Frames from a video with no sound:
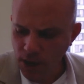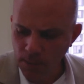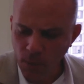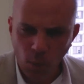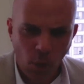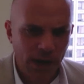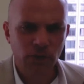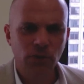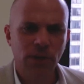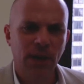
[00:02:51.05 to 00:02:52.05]
um,
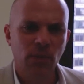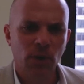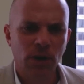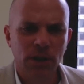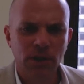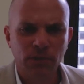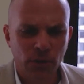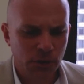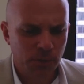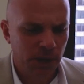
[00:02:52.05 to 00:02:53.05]
want to do that work in the
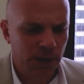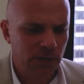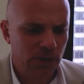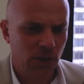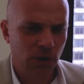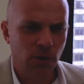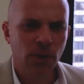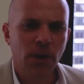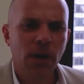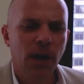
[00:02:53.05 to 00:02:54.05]
first place
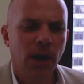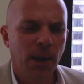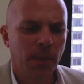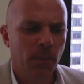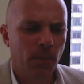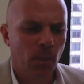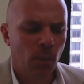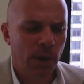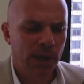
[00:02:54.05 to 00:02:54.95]
so um,